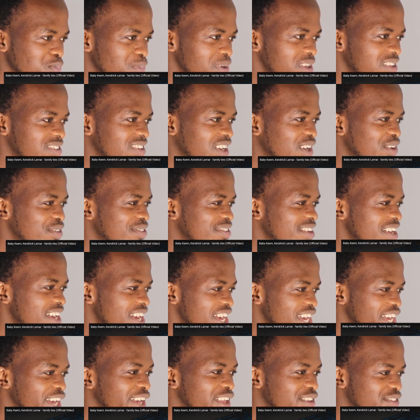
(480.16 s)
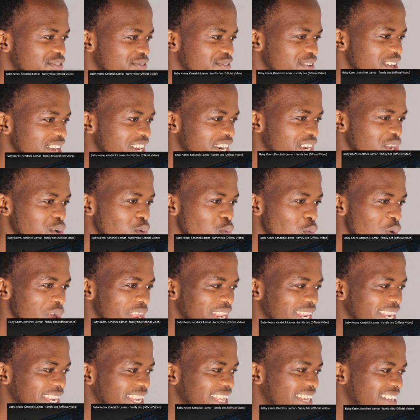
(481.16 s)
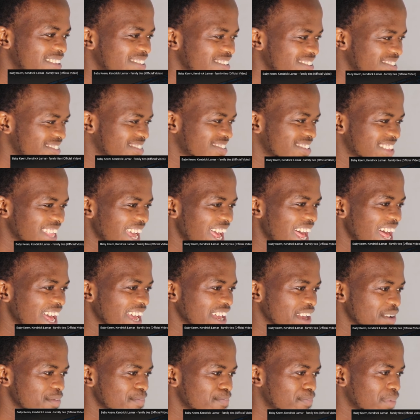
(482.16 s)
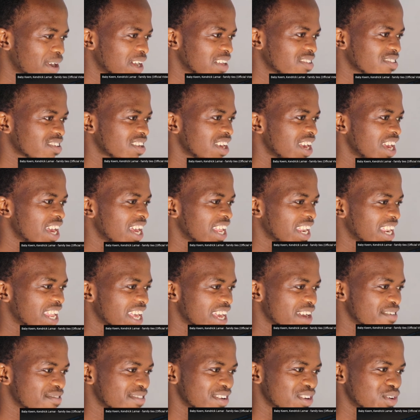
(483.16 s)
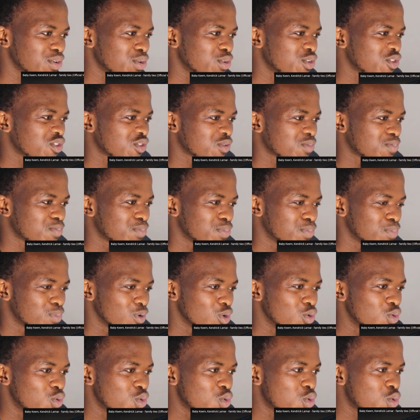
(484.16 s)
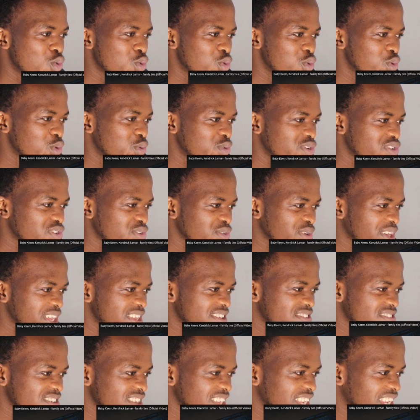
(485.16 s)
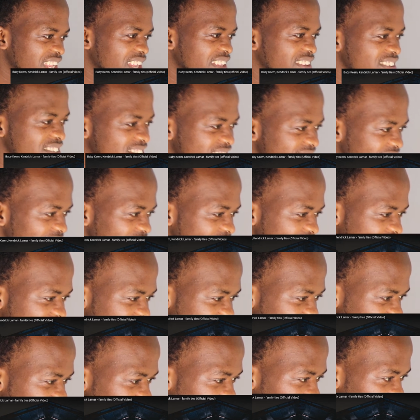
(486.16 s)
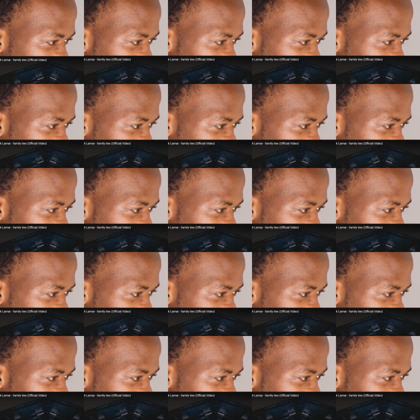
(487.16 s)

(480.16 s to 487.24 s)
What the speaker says: built out. It's very well lit. It's dark, but they have those blue hues. You can see that it's lit.